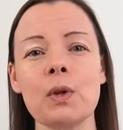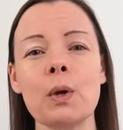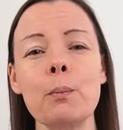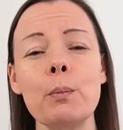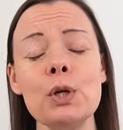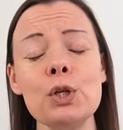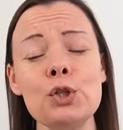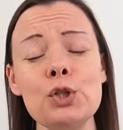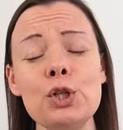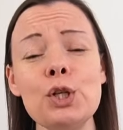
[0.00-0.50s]

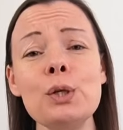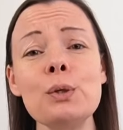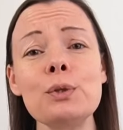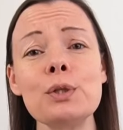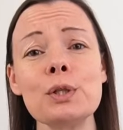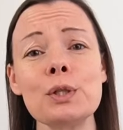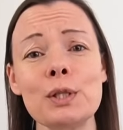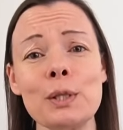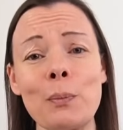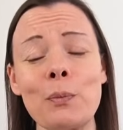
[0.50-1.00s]
but
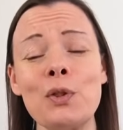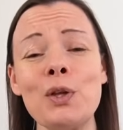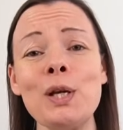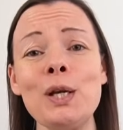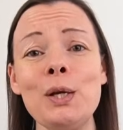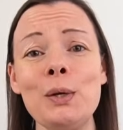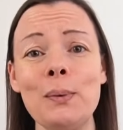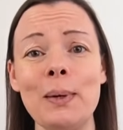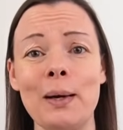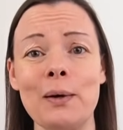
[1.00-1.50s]
choose something
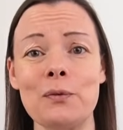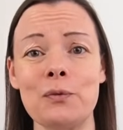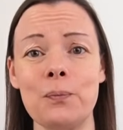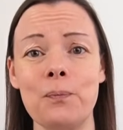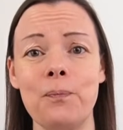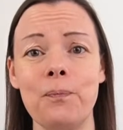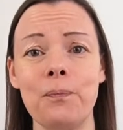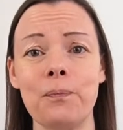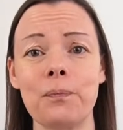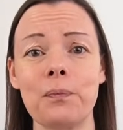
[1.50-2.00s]
you love.
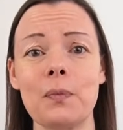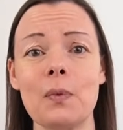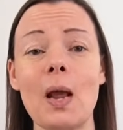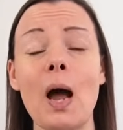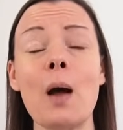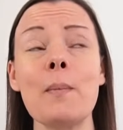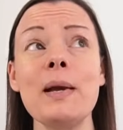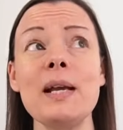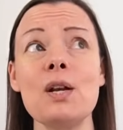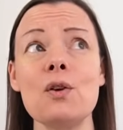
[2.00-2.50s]

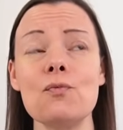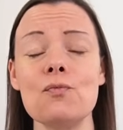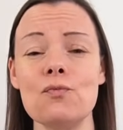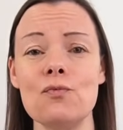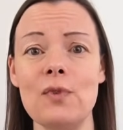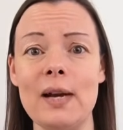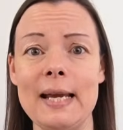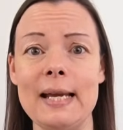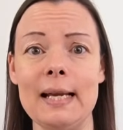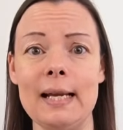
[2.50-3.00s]
I mean
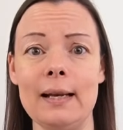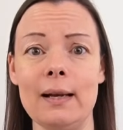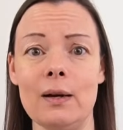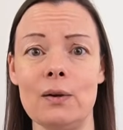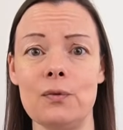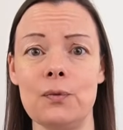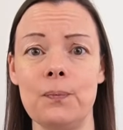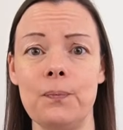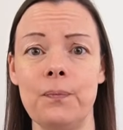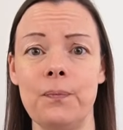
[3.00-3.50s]
really
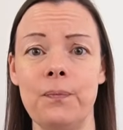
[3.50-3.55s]
love.